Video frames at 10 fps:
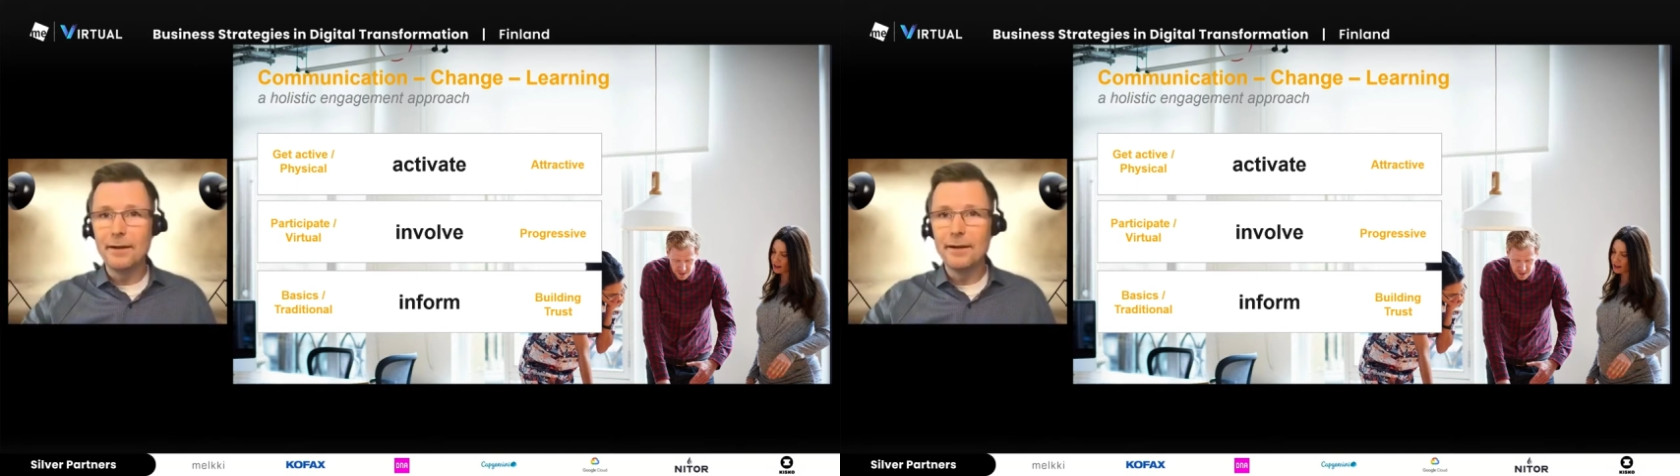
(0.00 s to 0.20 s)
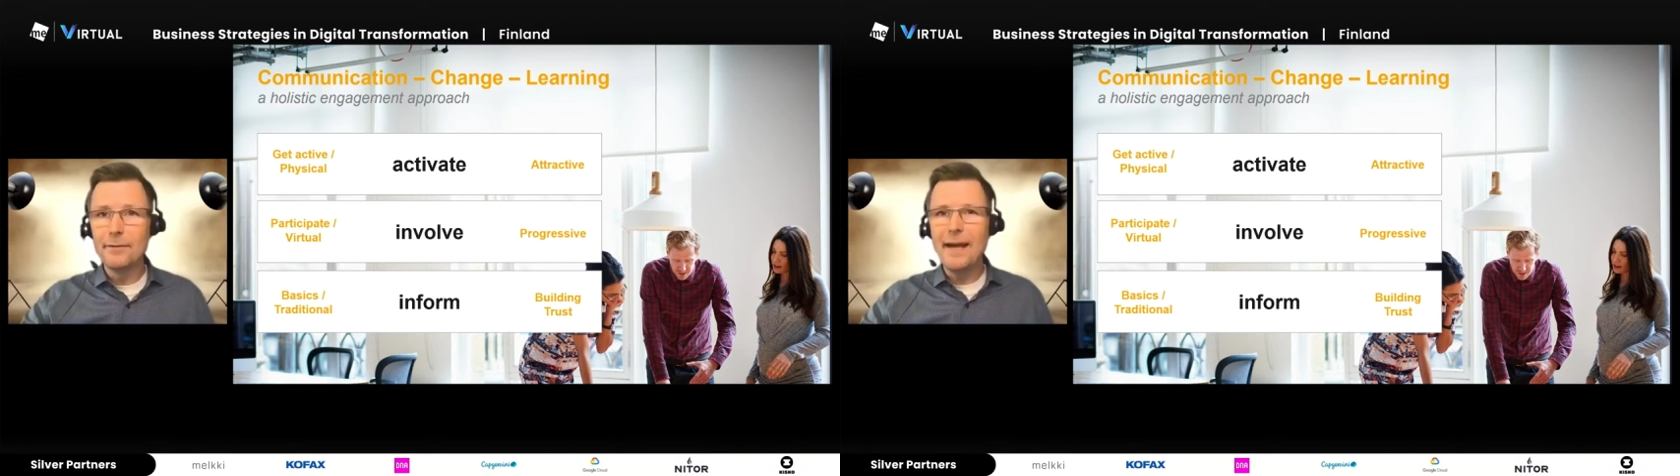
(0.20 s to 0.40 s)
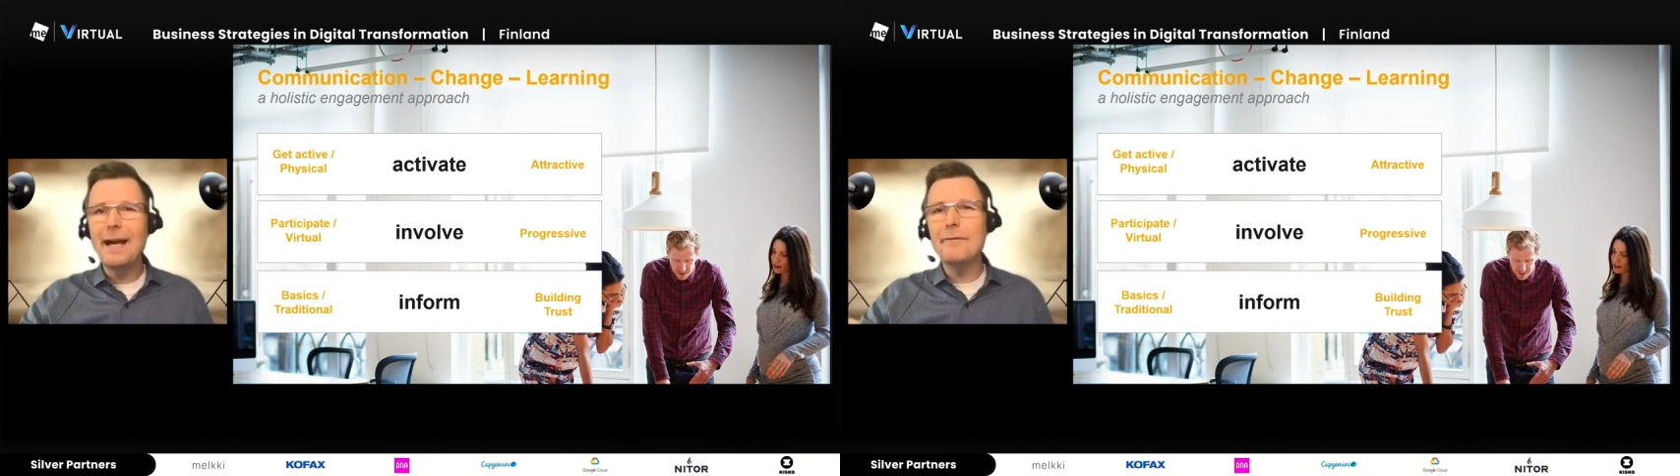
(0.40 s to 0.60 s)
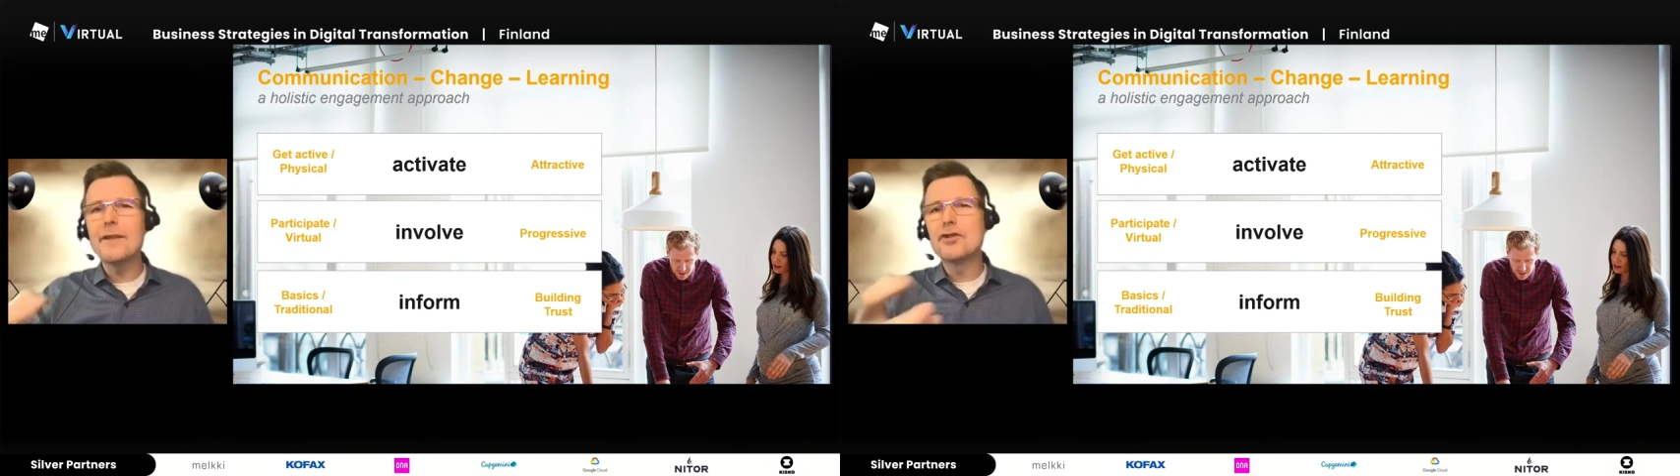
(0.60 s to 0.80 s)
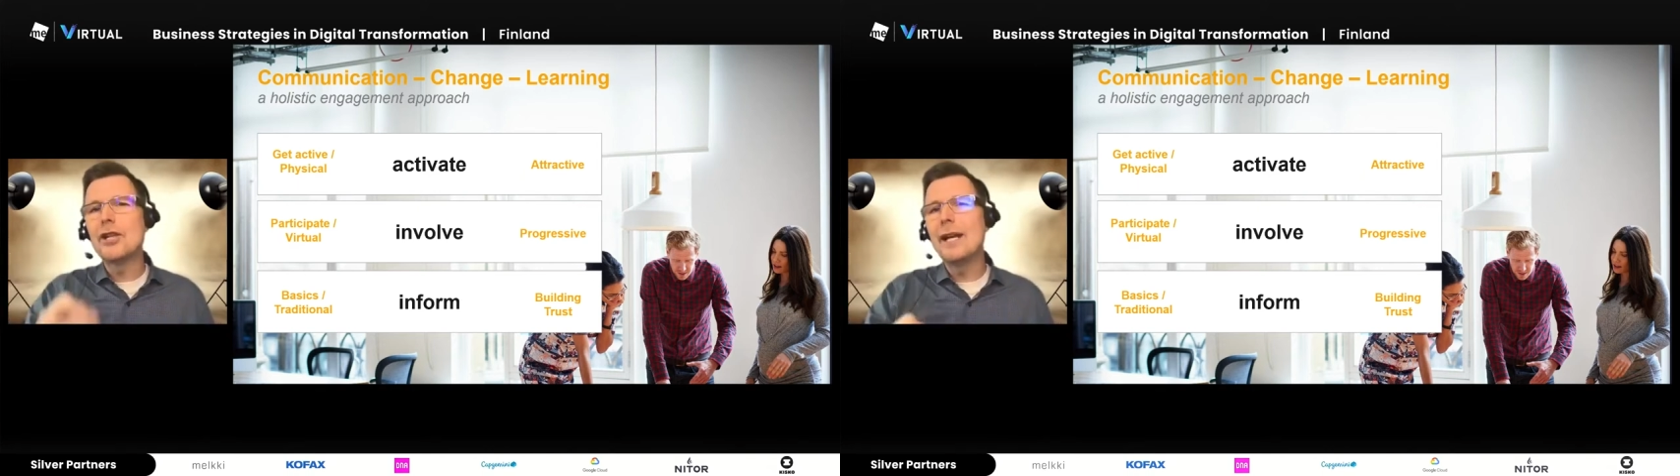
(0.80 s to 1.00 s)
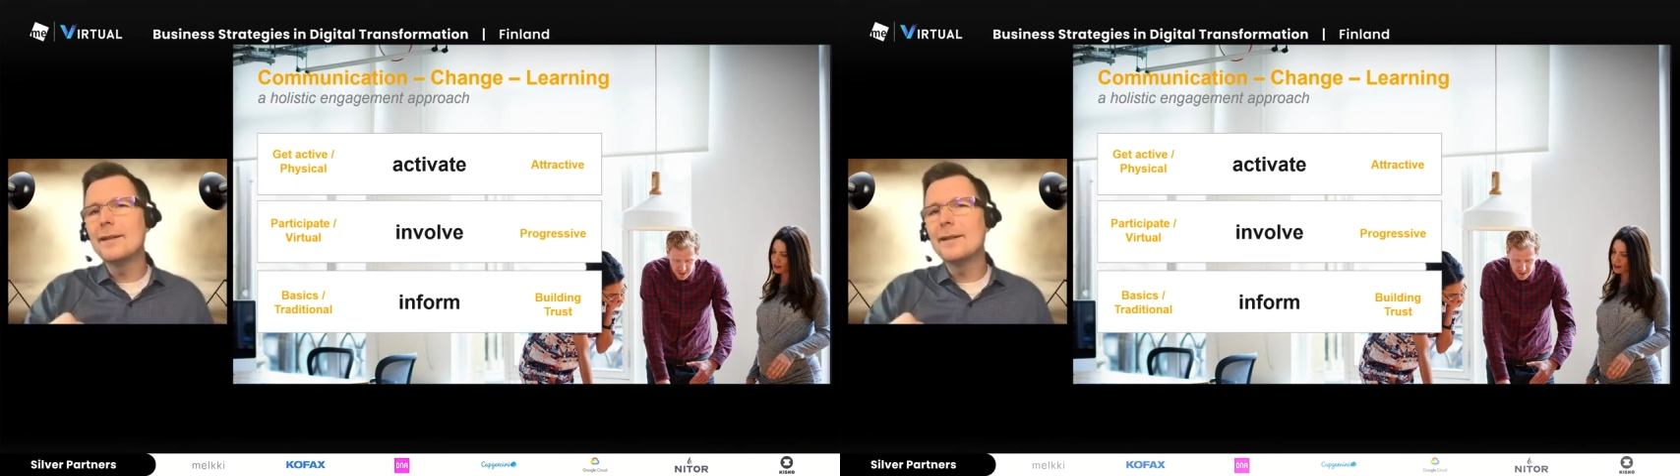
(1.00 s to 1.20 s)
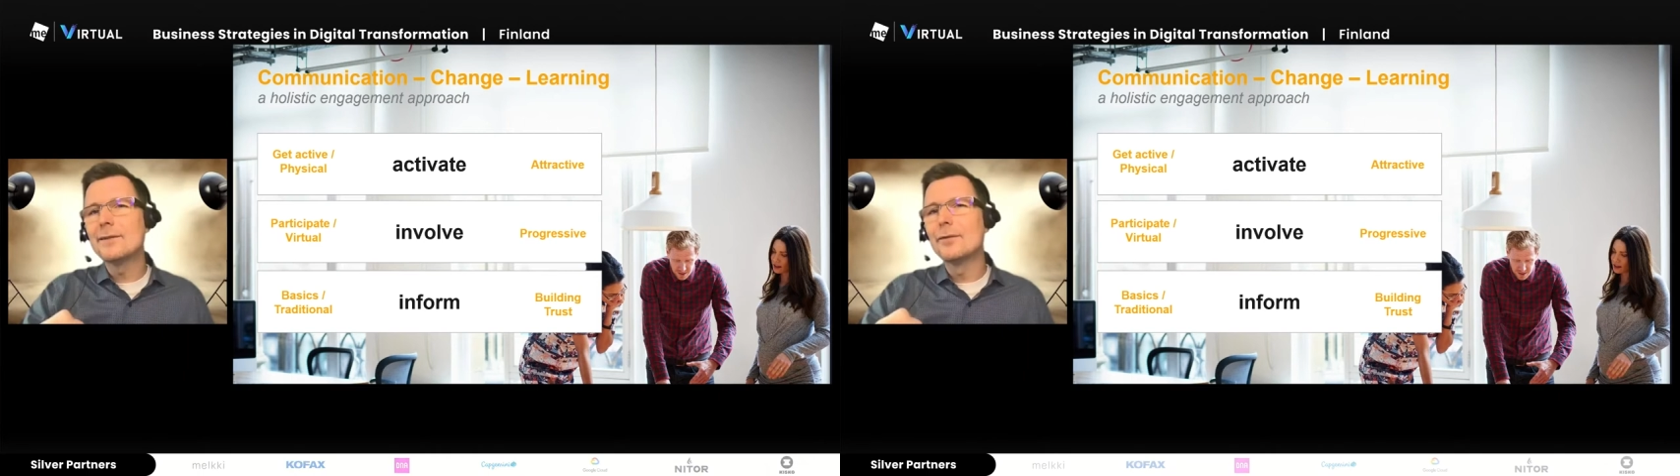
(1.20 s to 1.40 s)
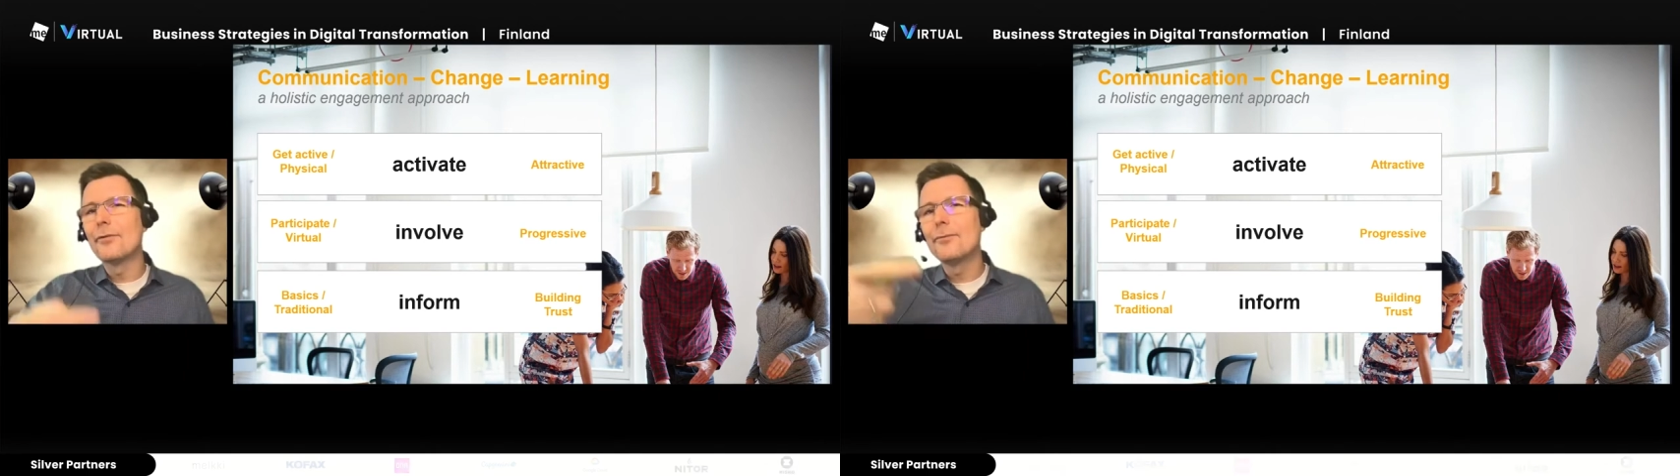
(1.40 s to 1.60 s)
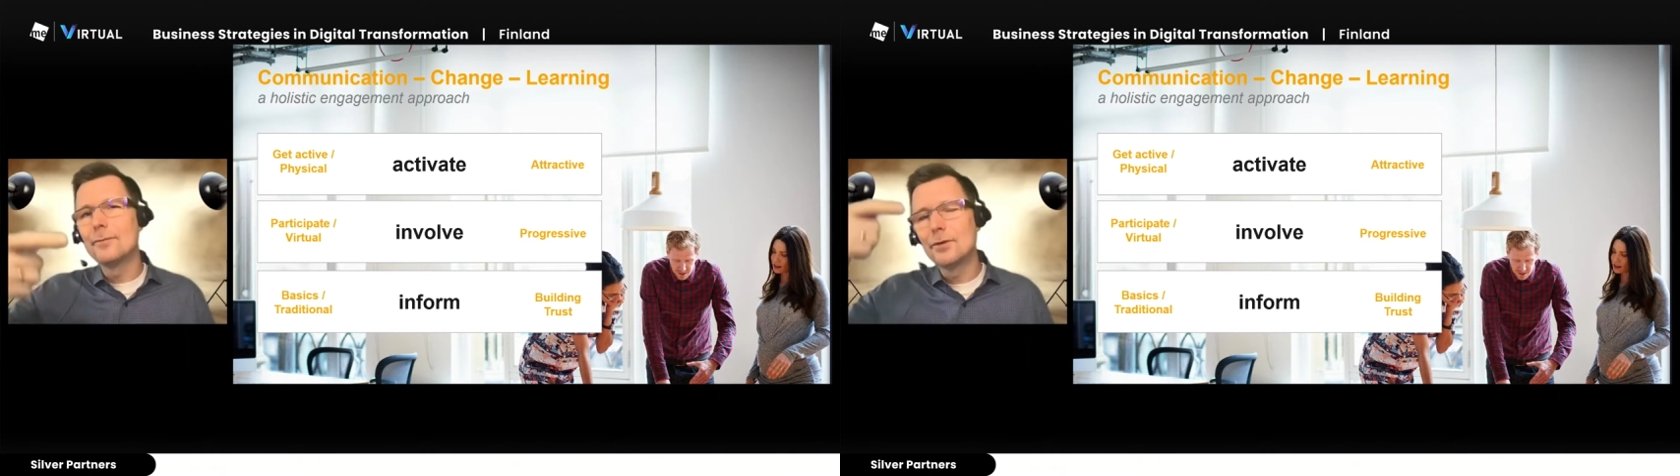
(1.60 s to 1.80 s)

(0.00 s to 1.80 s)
if they have the chance to